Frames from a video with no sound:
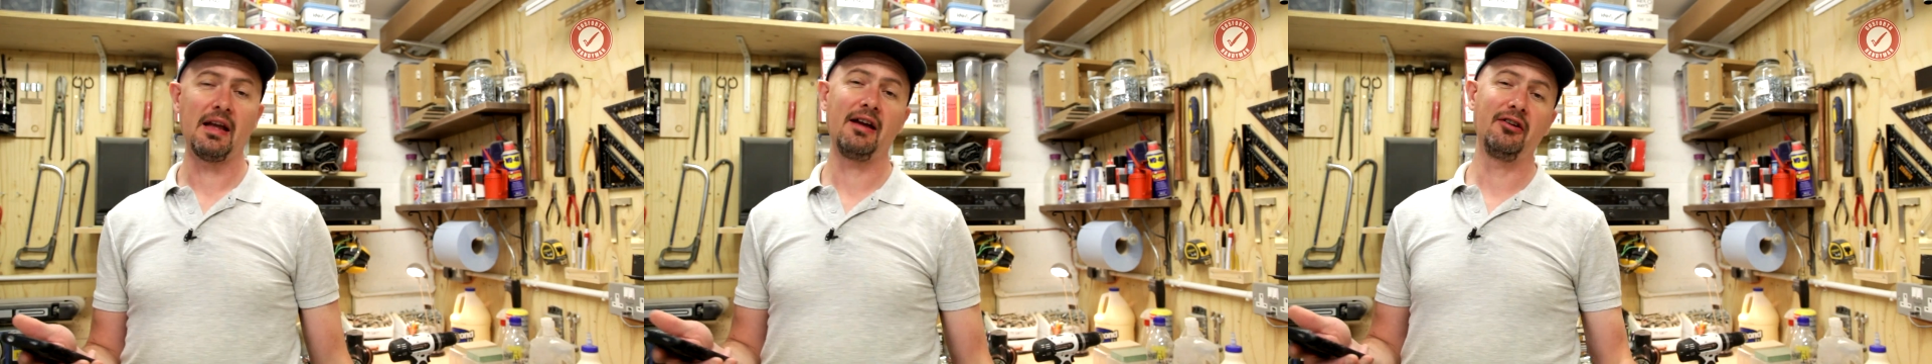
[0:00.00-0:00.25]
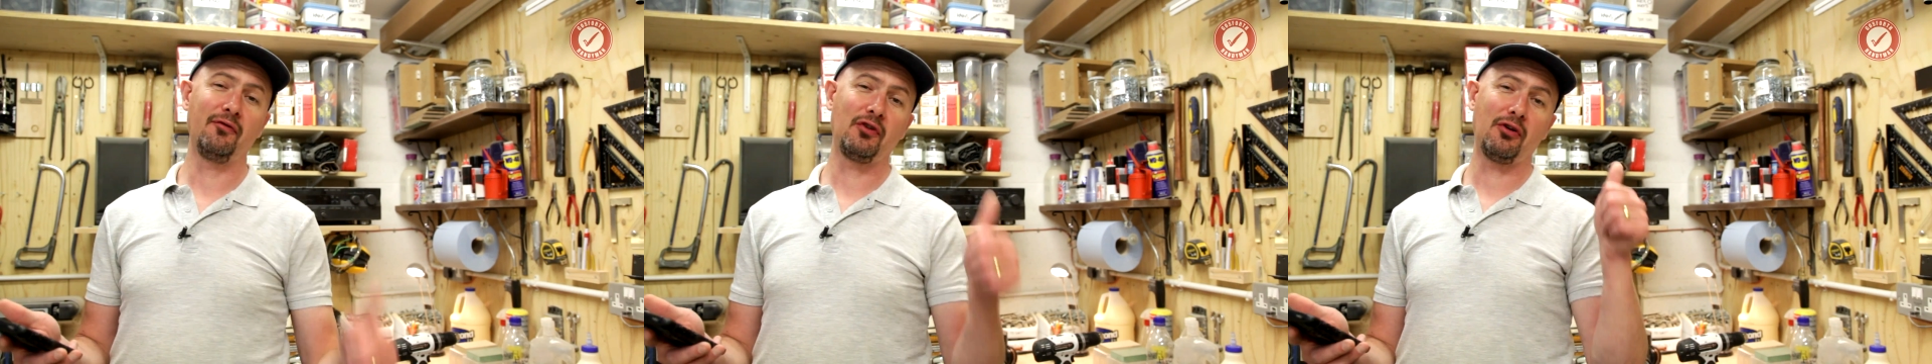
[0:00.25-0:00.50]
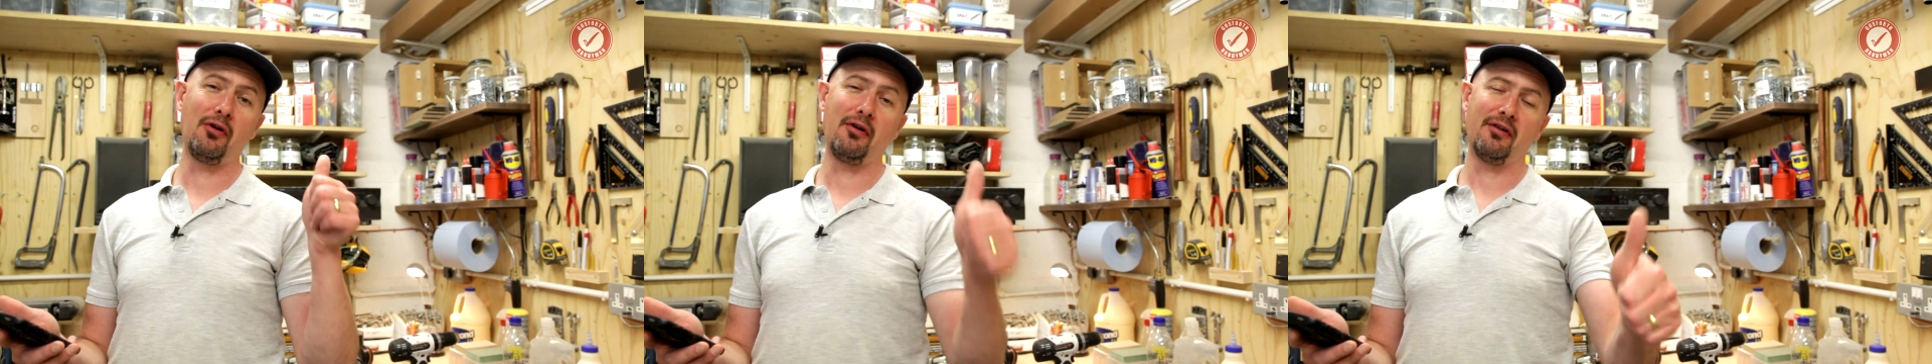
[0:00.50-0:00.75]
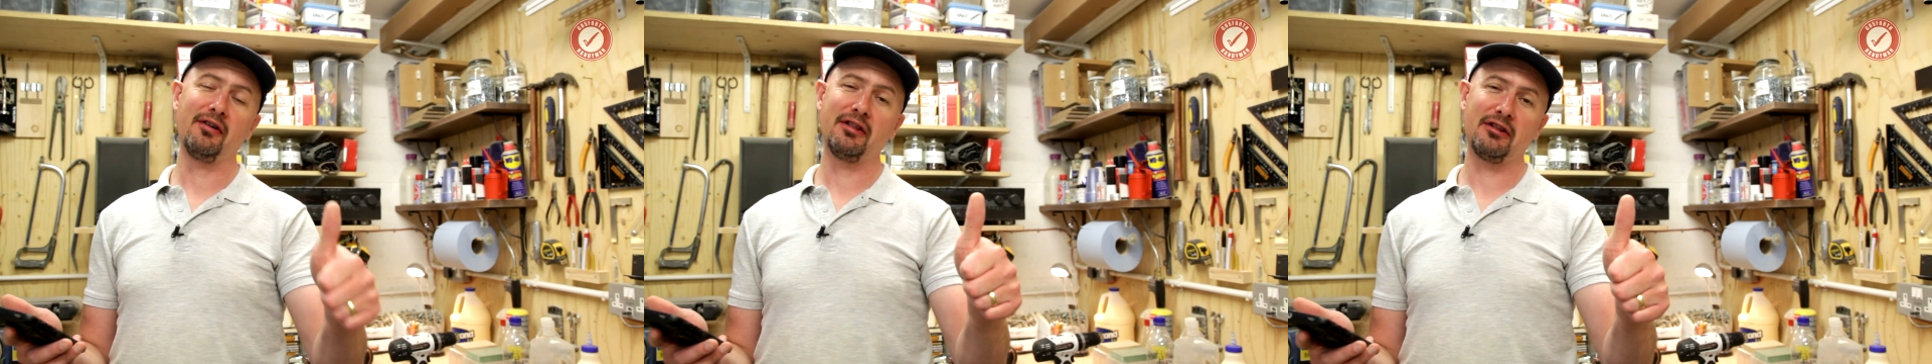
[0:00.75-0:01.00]
And of
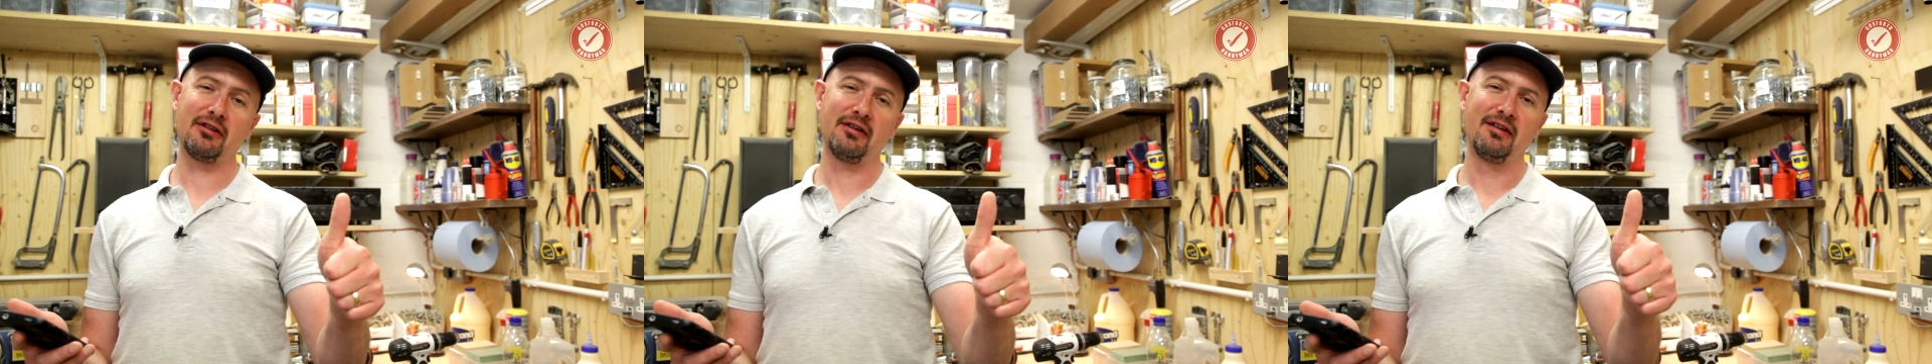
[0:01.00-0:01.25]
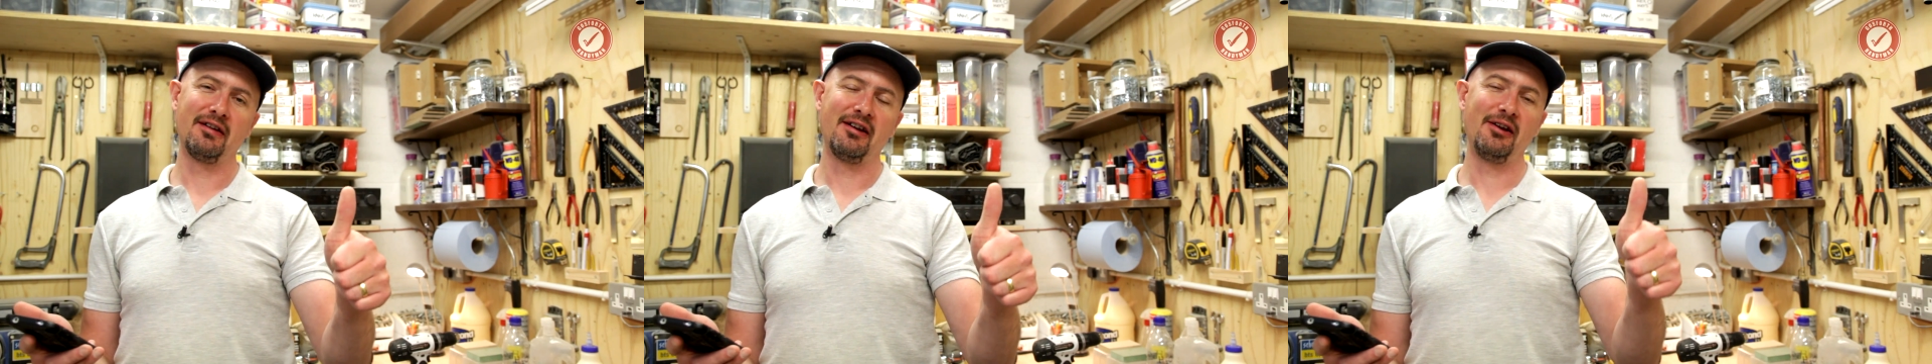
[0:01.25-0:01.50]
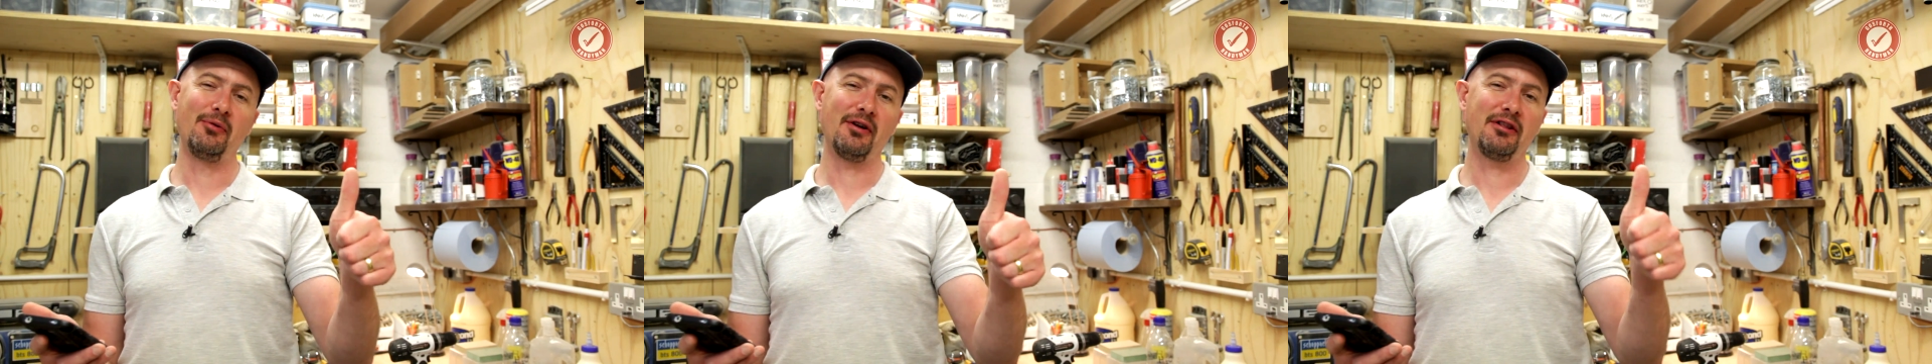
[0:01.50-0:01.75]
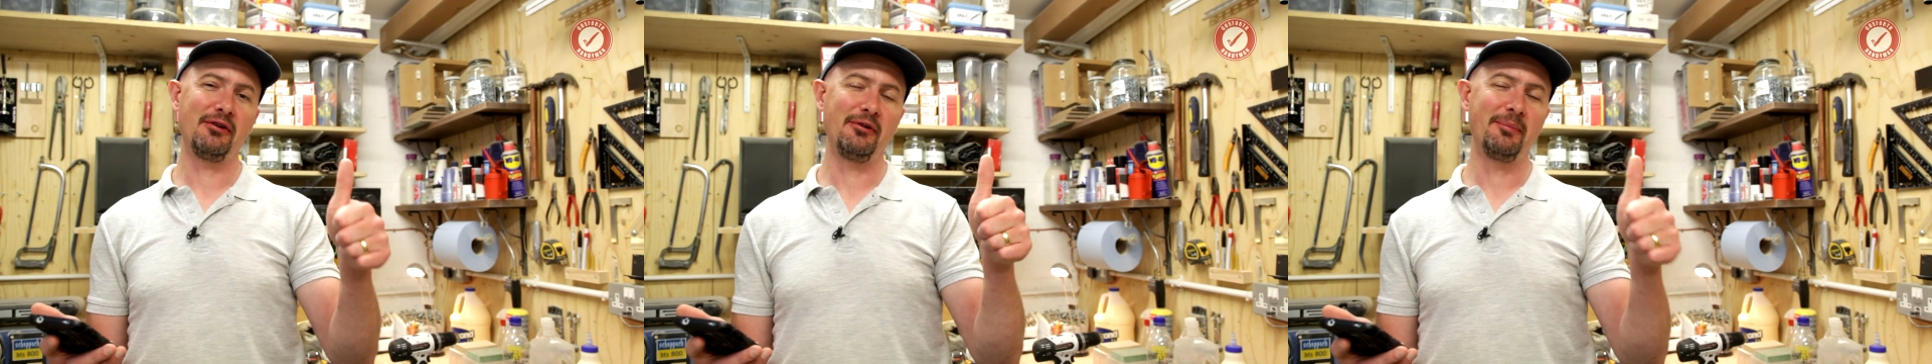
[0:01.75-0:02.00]
course, who
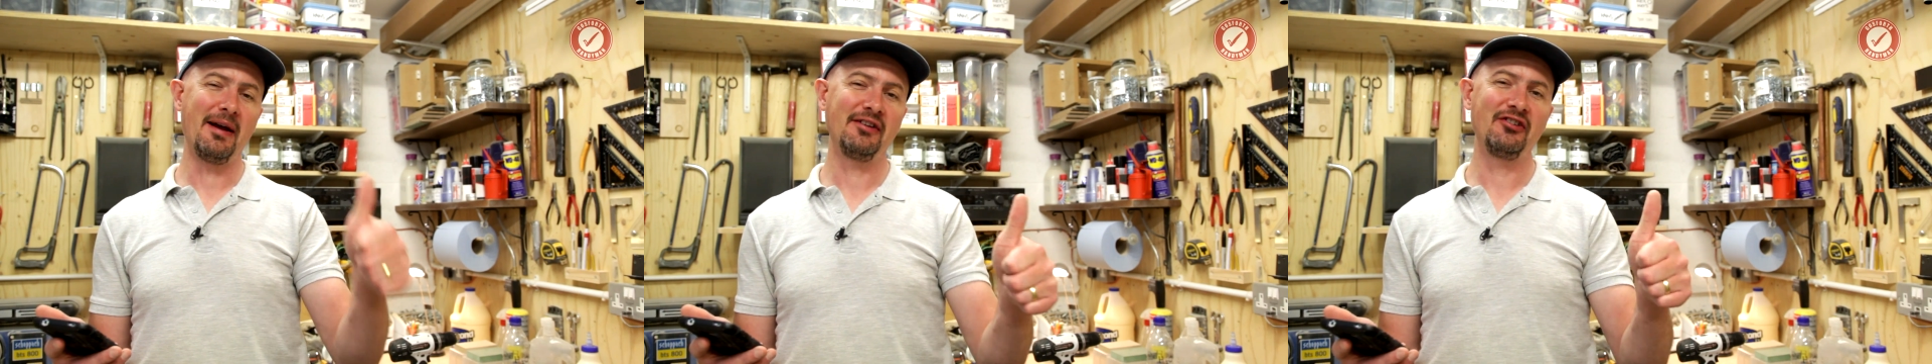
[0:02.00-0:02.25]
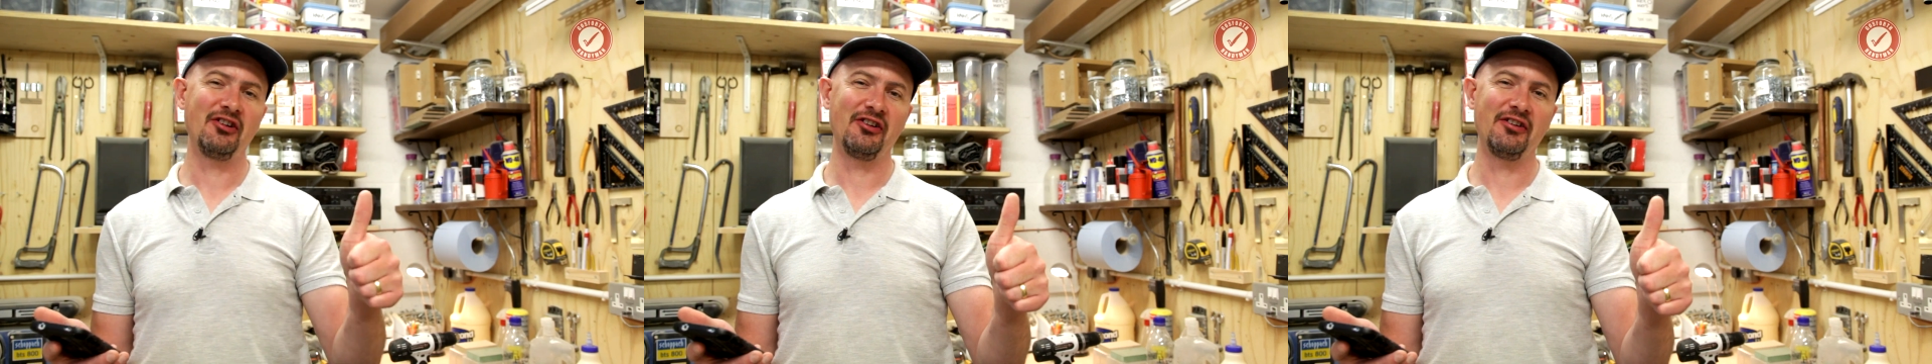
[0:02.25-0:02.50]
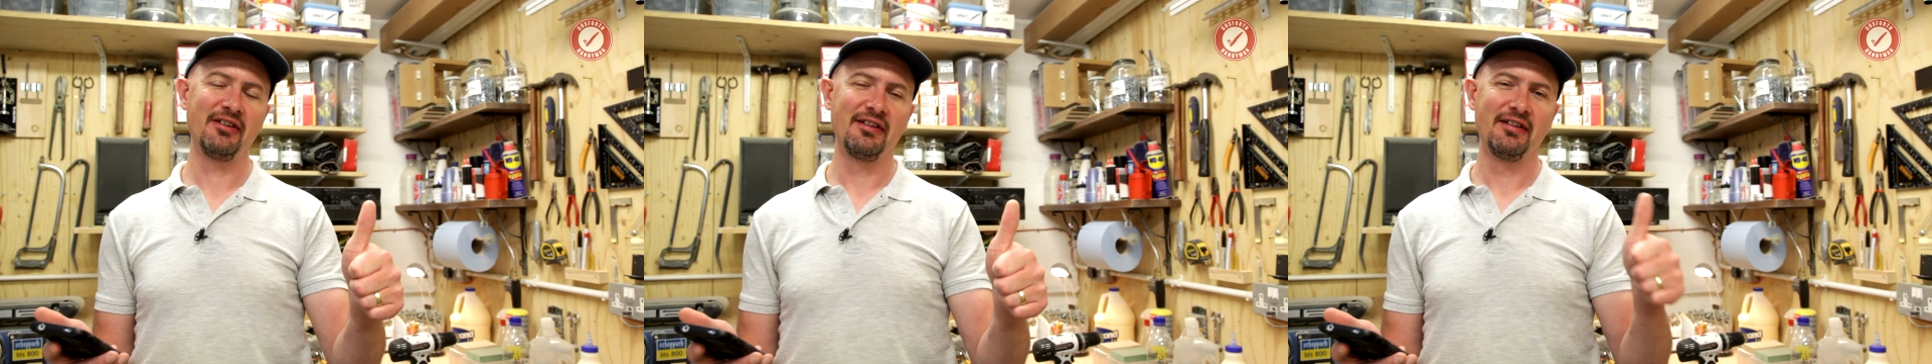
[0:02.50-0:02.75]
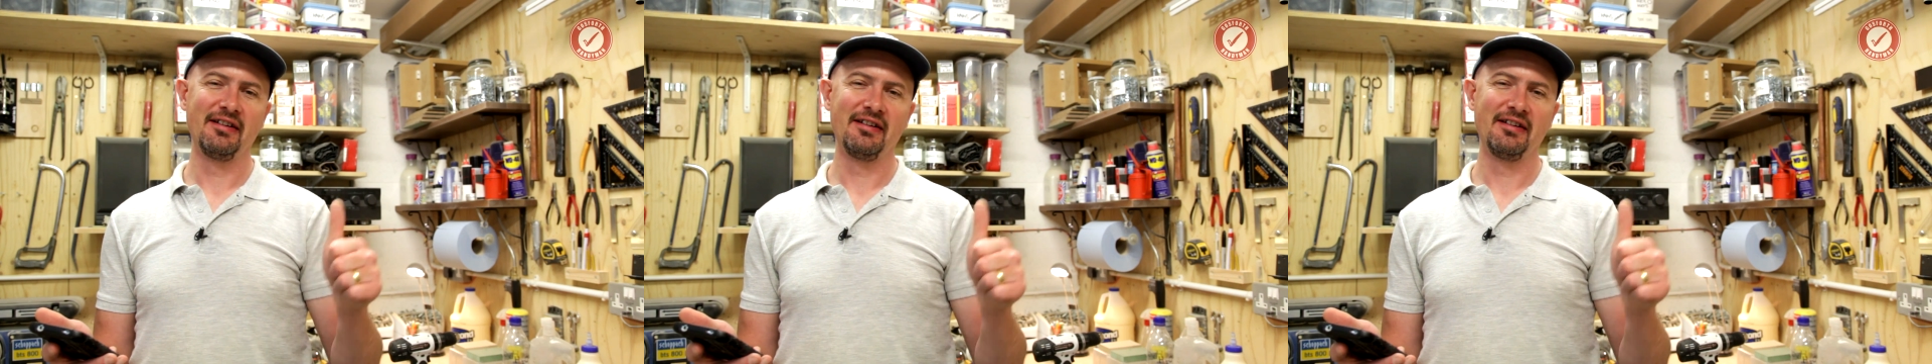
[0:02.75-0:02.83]
was it who mentioned